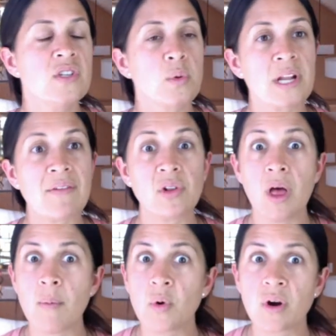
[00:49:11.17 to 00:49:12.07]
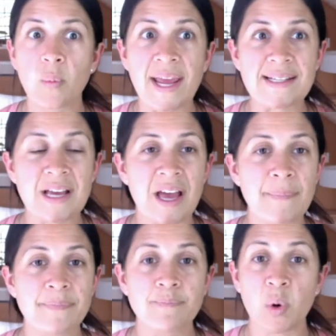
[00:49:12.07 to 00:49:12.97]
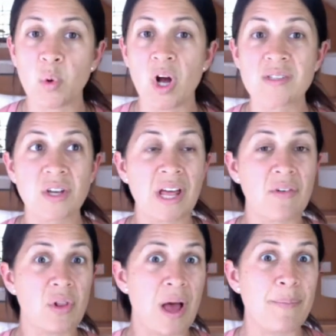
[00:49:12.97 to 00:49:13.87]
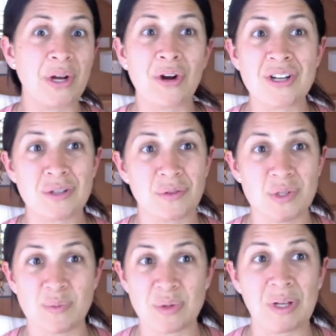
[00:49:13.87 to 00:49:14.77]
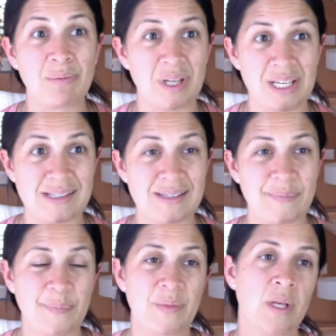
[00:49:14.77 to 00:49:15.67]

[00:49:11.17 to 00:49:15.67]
So we're going to have a lot more awake time, but we're also going to have a lot bigger intervals between pees.